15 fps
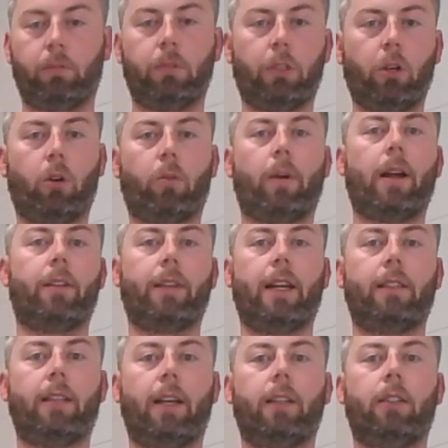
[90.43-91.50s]
go around
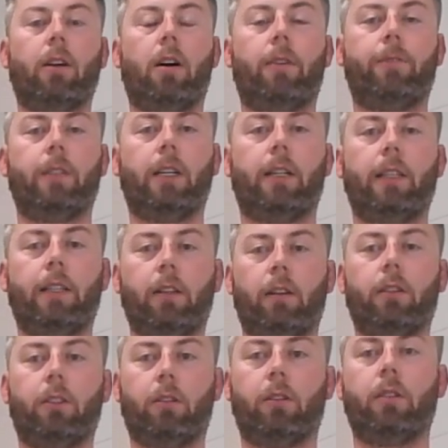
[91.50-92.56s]
that takeoff and
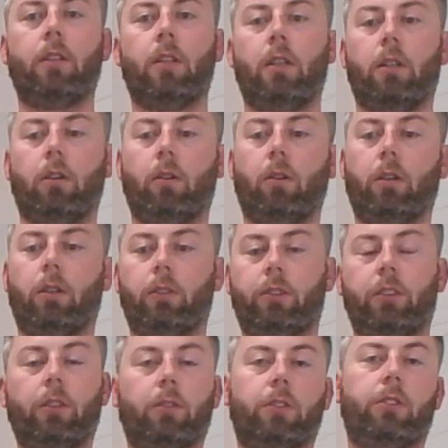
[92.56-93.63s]
adhere your or
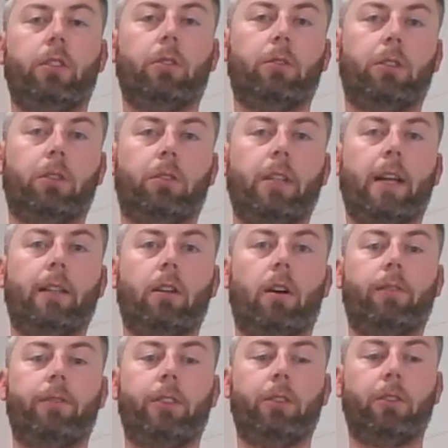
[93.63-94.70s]
seal your
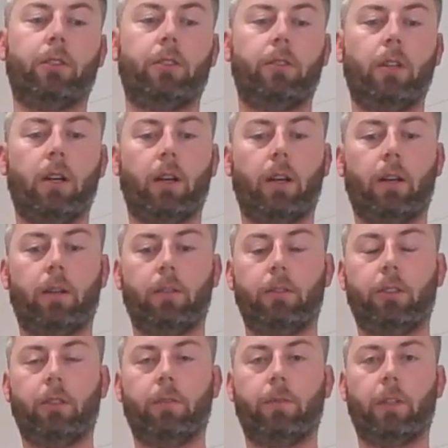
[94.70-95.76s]
takeoff to
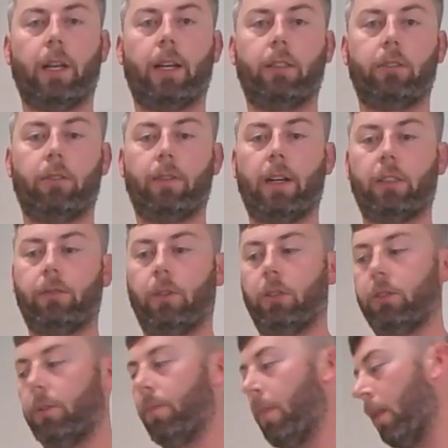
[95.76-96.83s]
your flex, or vice
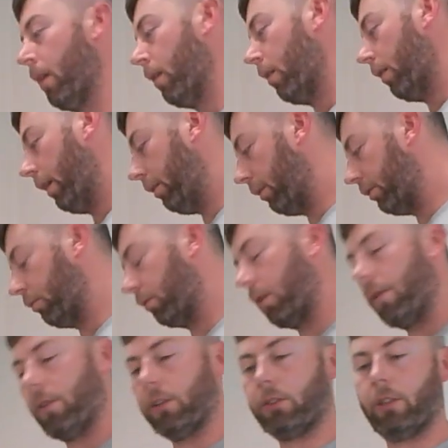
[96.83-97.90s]
versa. Anyways, we'll go
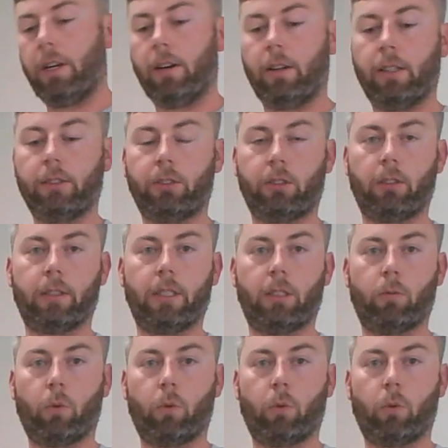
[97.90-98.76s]
over our scenario and start getting to